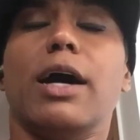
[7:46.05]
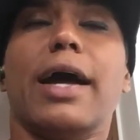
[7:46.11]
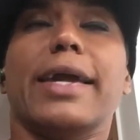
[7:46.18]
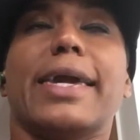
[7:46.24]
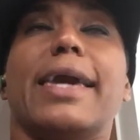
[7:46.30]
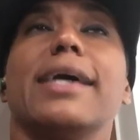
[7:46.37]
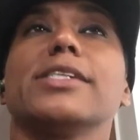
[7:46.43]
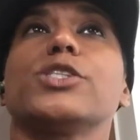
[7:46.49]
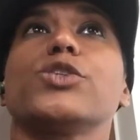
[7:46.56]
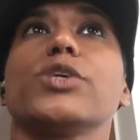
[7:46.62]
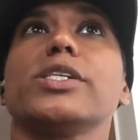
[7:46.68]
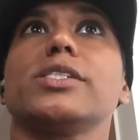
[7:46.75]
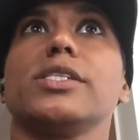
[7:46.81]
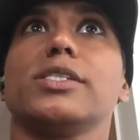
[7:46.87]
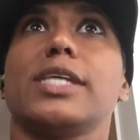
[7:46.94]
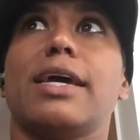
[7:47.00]
I can't
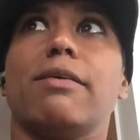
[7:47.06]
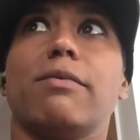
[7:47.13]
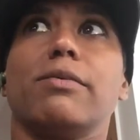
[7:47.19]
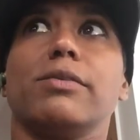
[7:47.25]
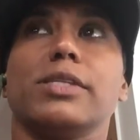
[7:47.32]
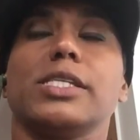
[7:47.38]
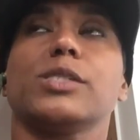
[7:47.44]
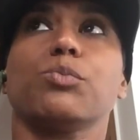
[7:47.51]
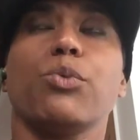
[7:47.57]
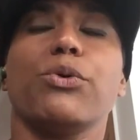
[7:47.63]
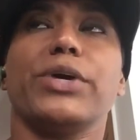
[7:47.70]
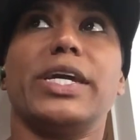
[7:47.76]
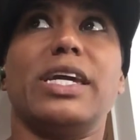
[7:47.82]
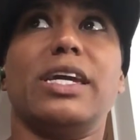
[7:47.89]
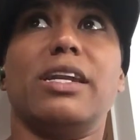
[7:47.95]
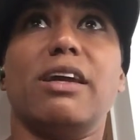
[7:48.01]
stress this
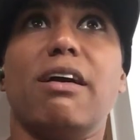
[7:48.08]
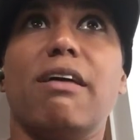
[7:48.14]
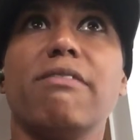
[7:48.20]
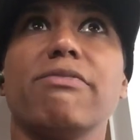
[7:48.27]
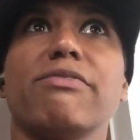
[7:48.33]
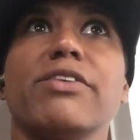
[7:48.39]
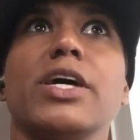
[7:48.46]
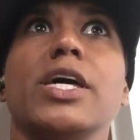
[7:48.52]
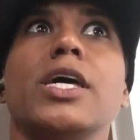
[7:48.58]
point enough.